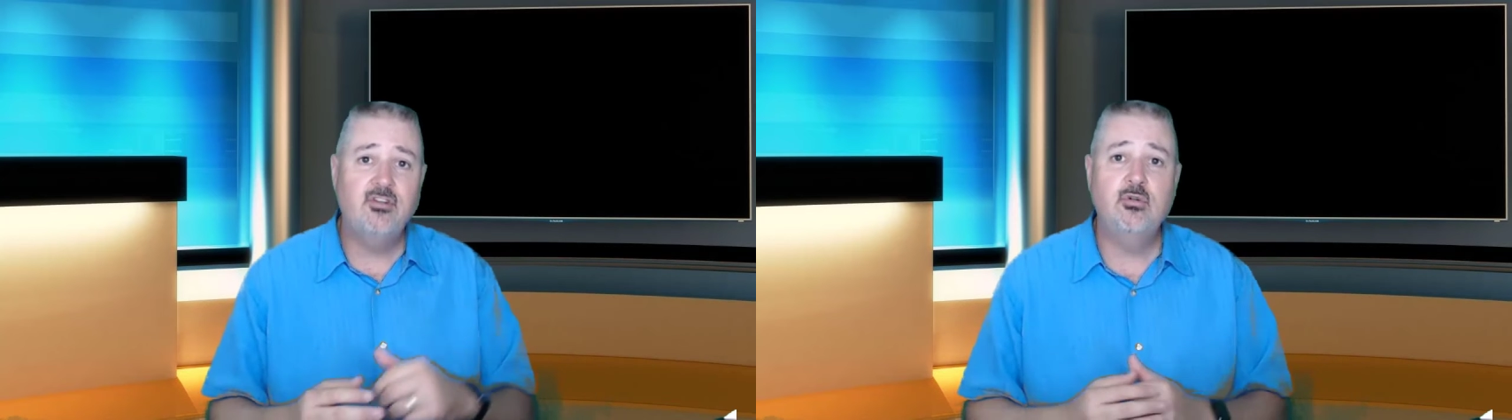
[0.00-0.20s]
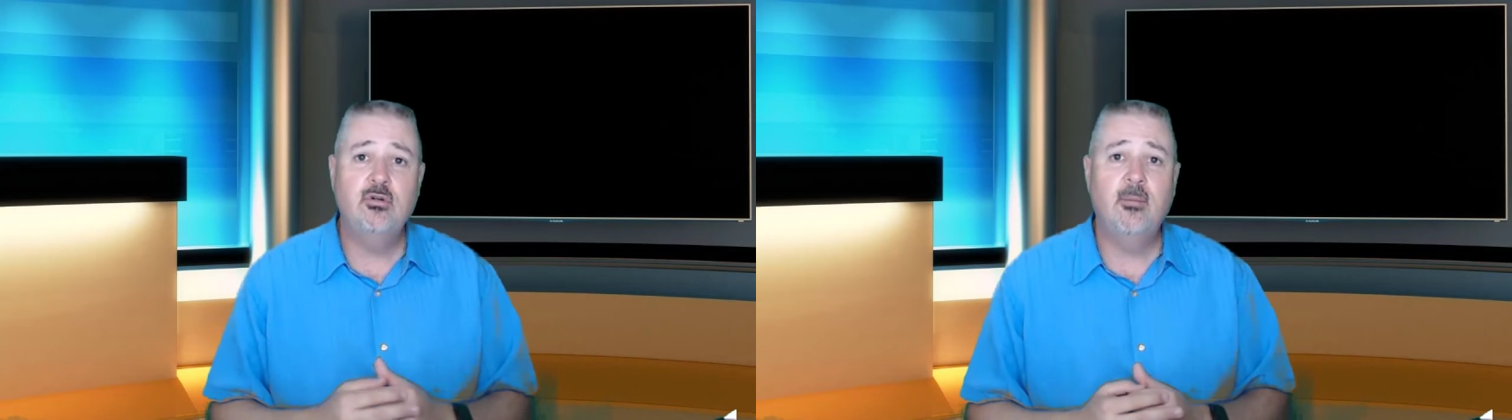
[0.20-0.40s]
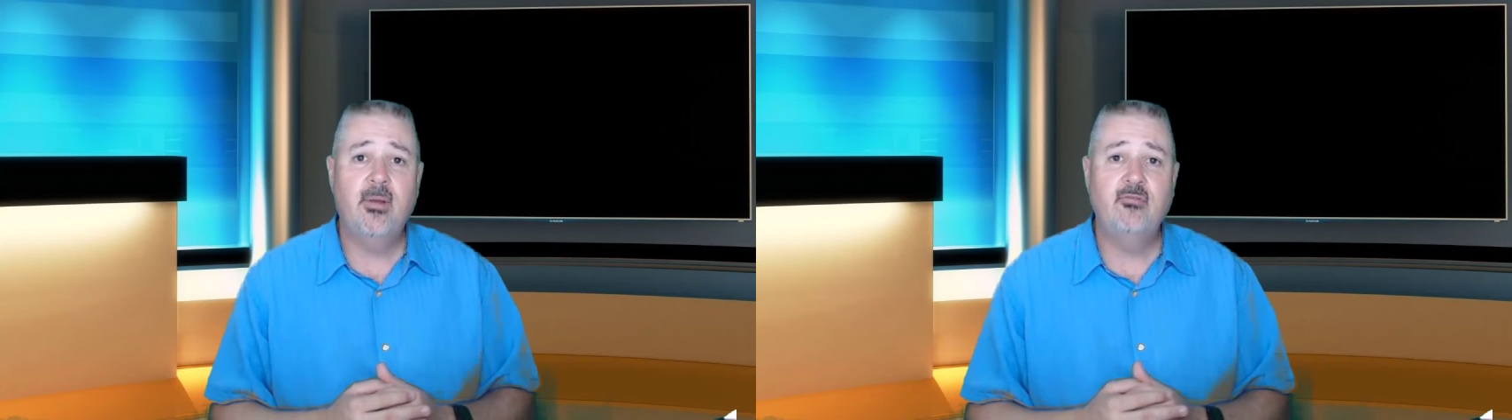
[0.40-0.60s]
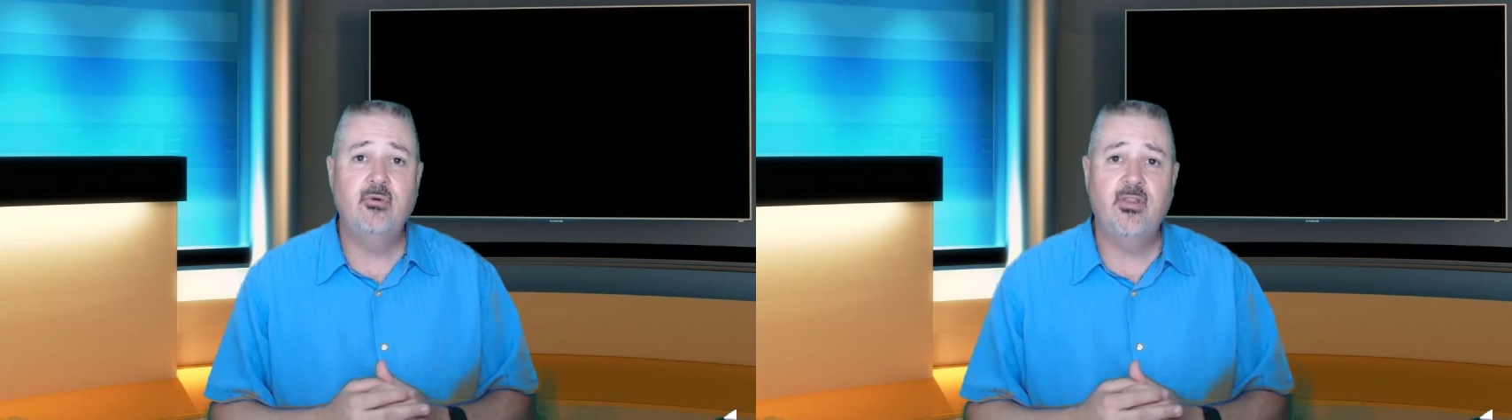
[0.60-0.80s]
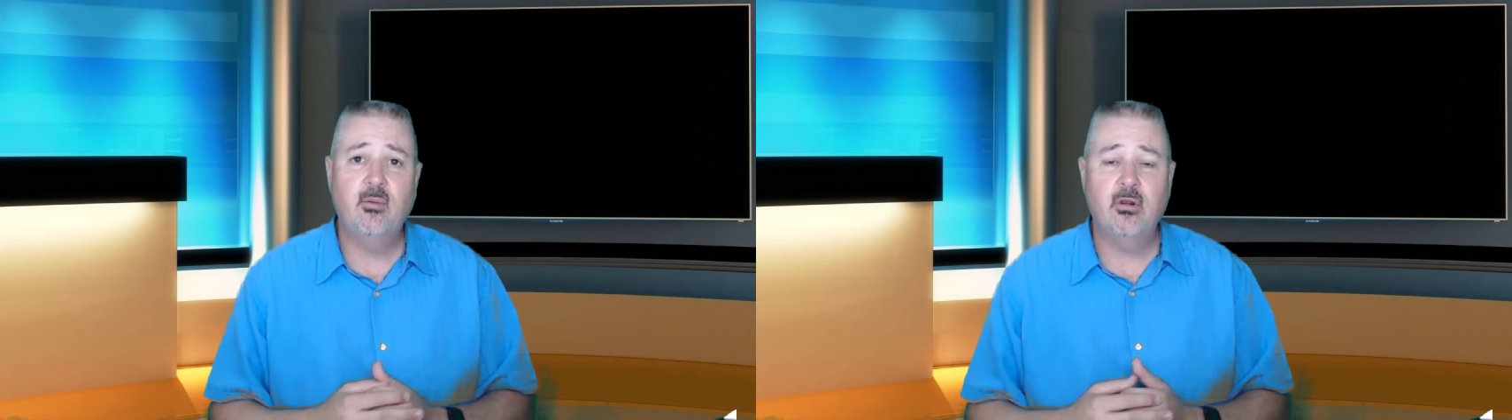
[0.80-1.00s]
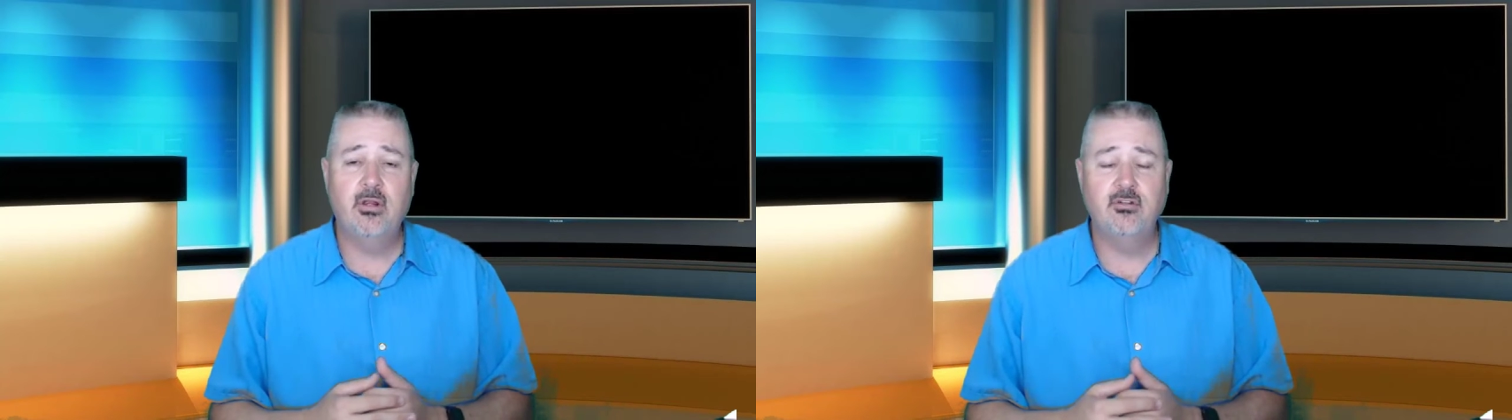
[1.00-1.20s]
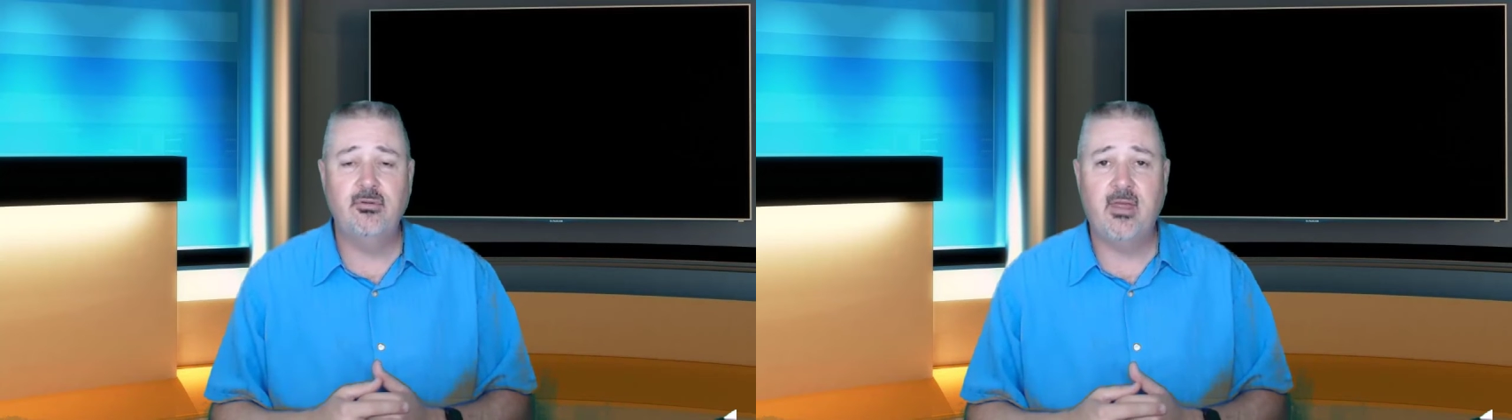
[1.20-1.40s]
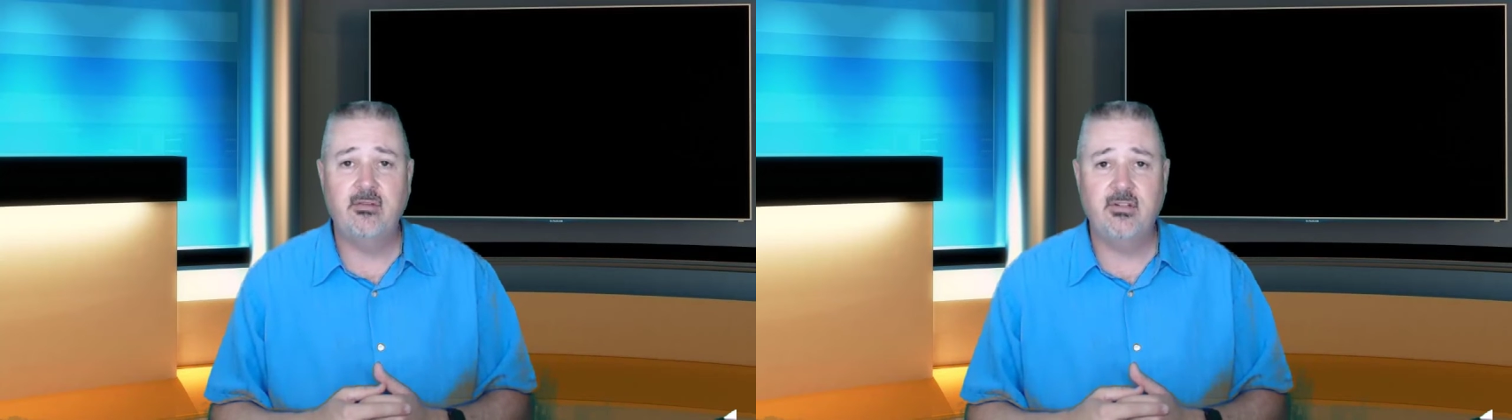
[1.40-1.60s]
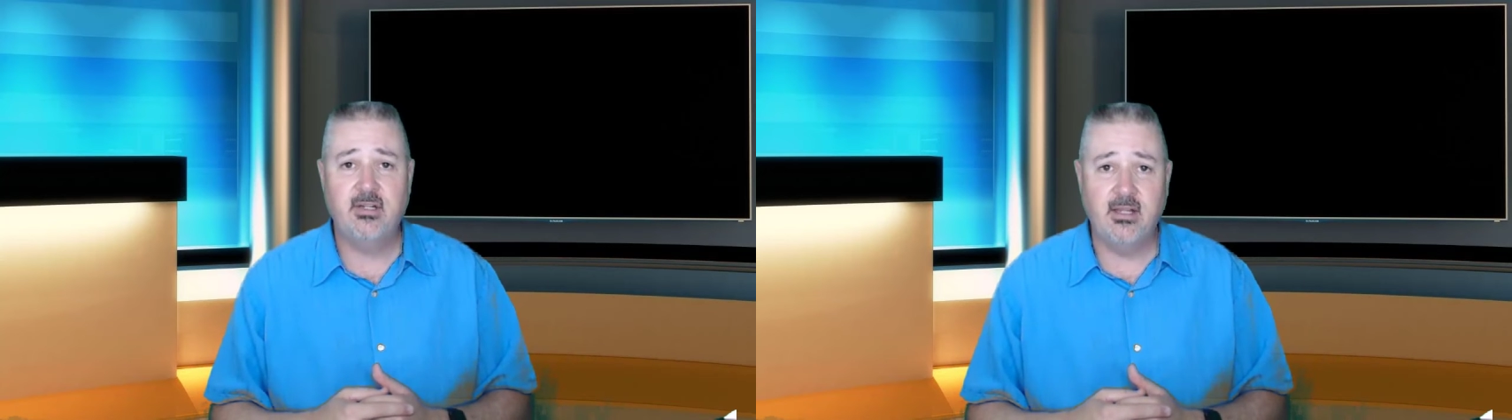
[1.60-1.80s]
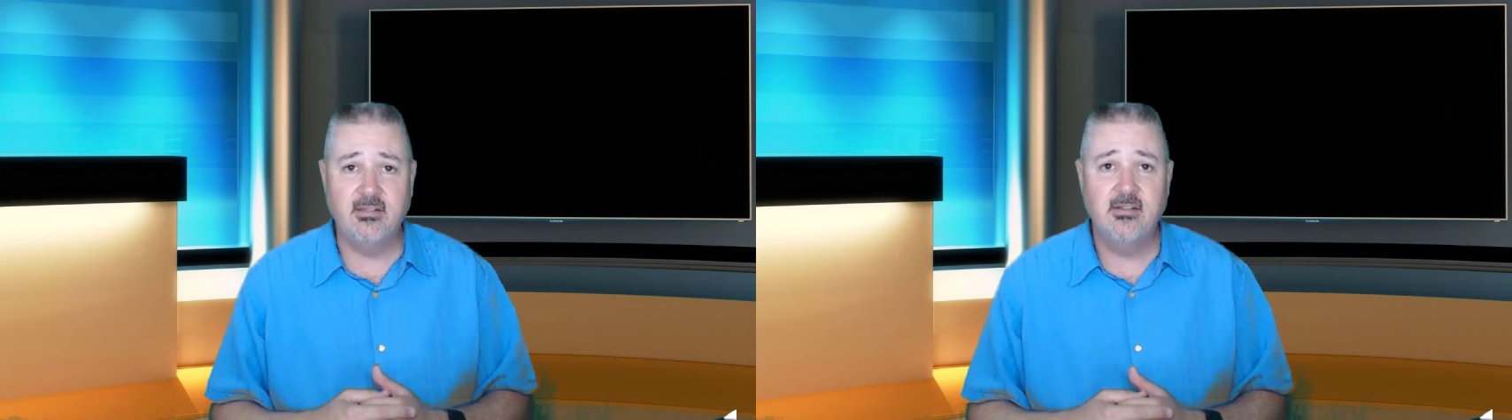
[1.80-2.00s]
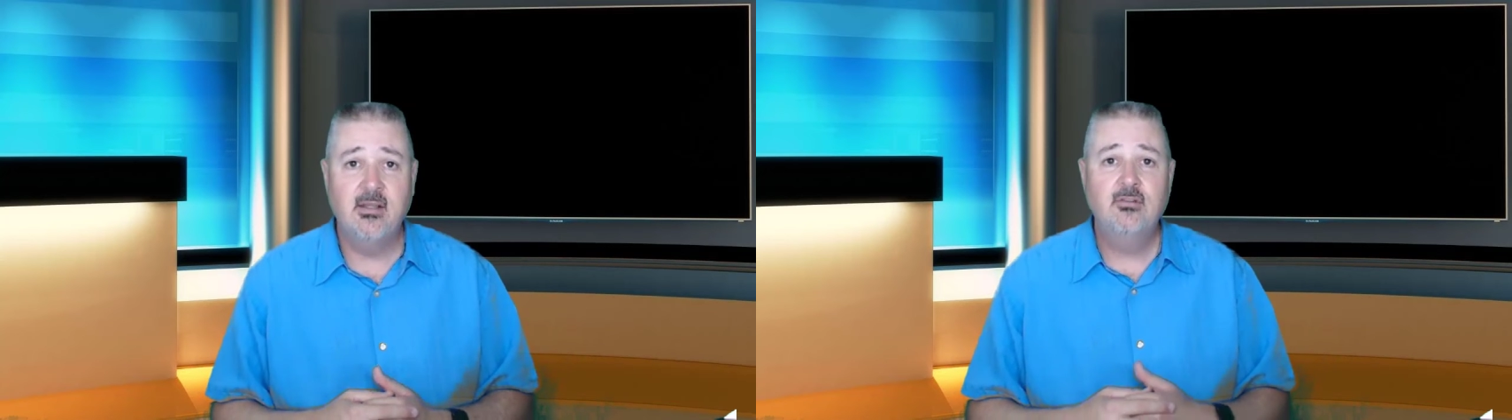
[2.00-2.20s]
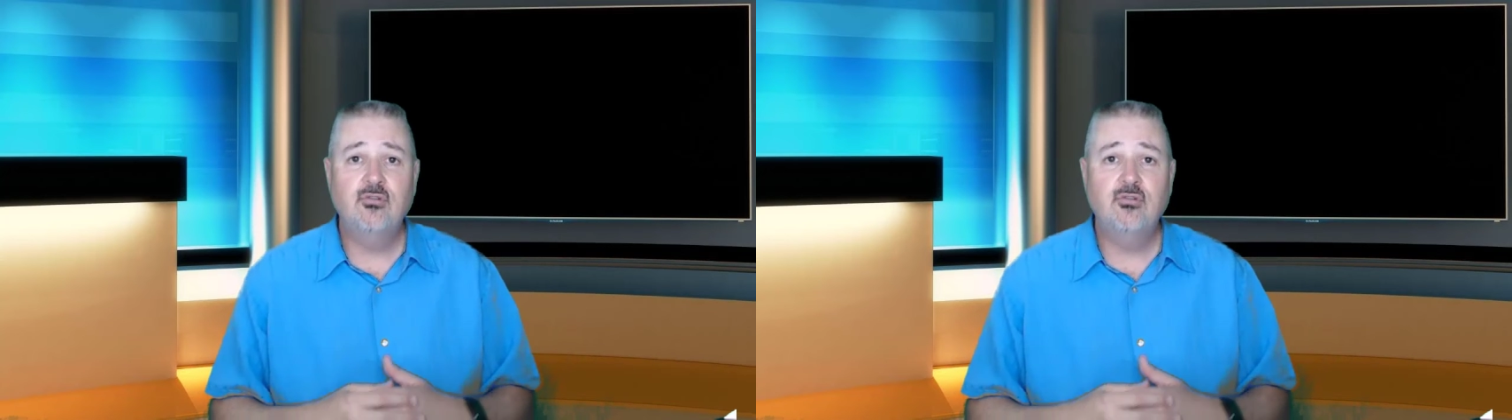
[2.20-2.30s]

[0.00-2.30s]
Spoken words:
to or above where they were in 2008.